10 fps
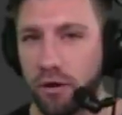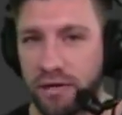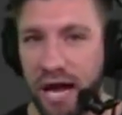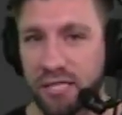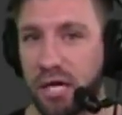yard
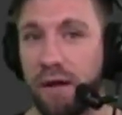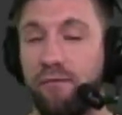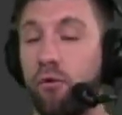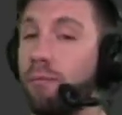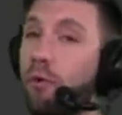dash time,
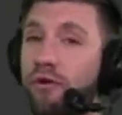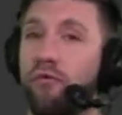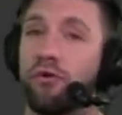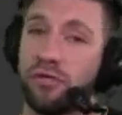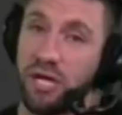four point
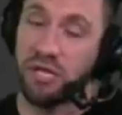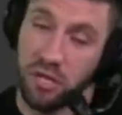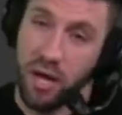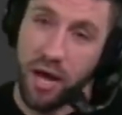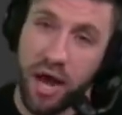four six.
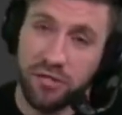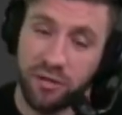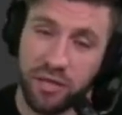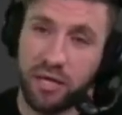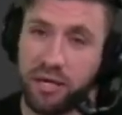I actually
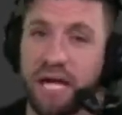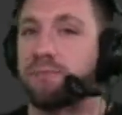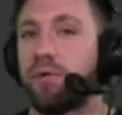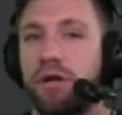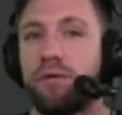think like
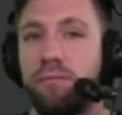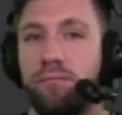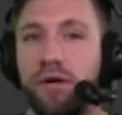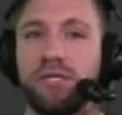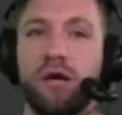that's pretty
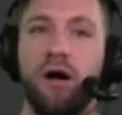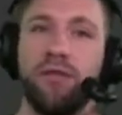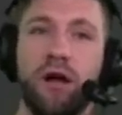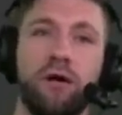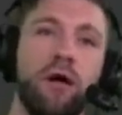pretty
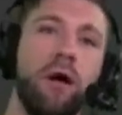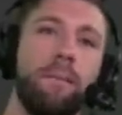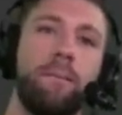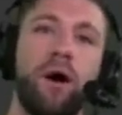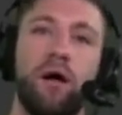solid there.
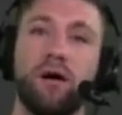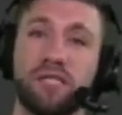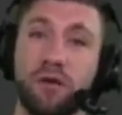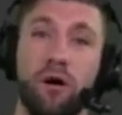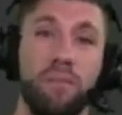But
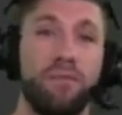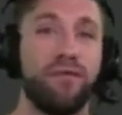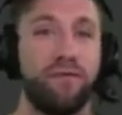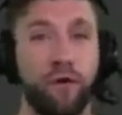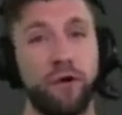also
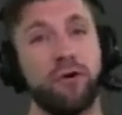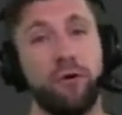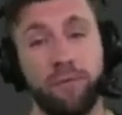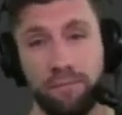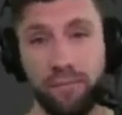the
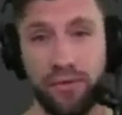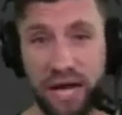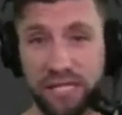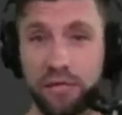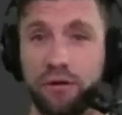vertical,
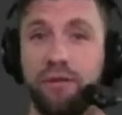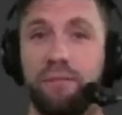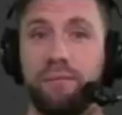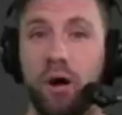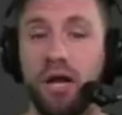that's good. The
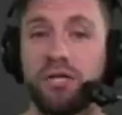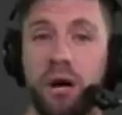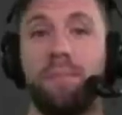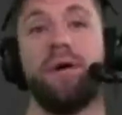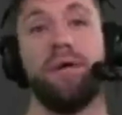broad
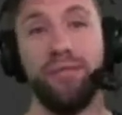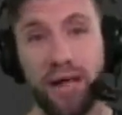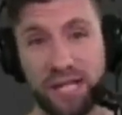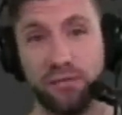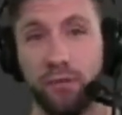jump,
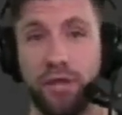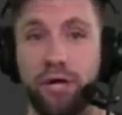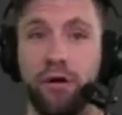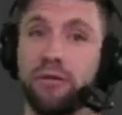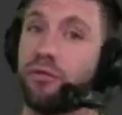that's
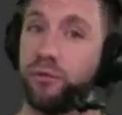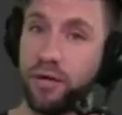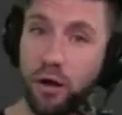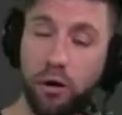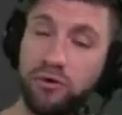really good. The
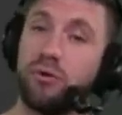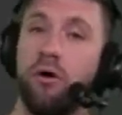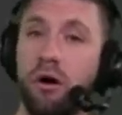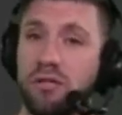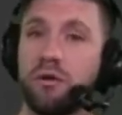three cone drill,
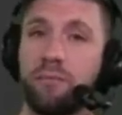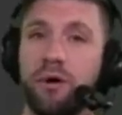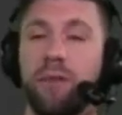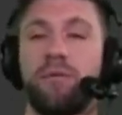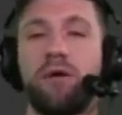also
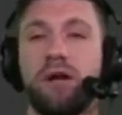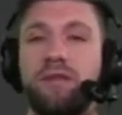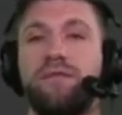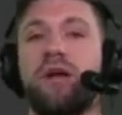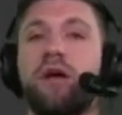pretty
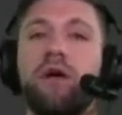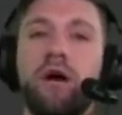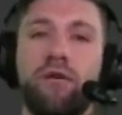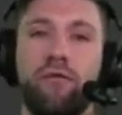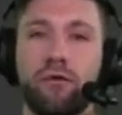productive there
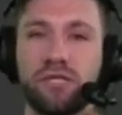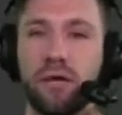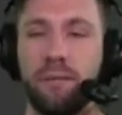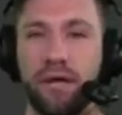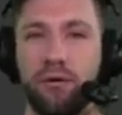for
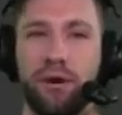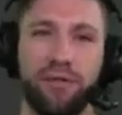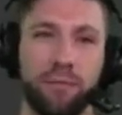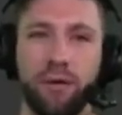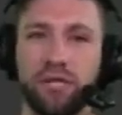somebody who I
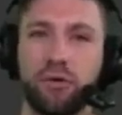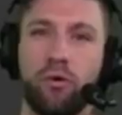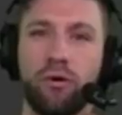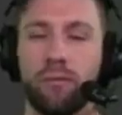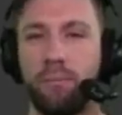think plays
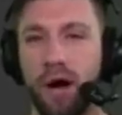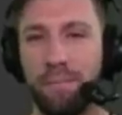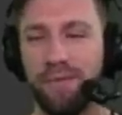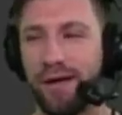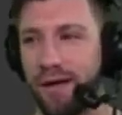corner. But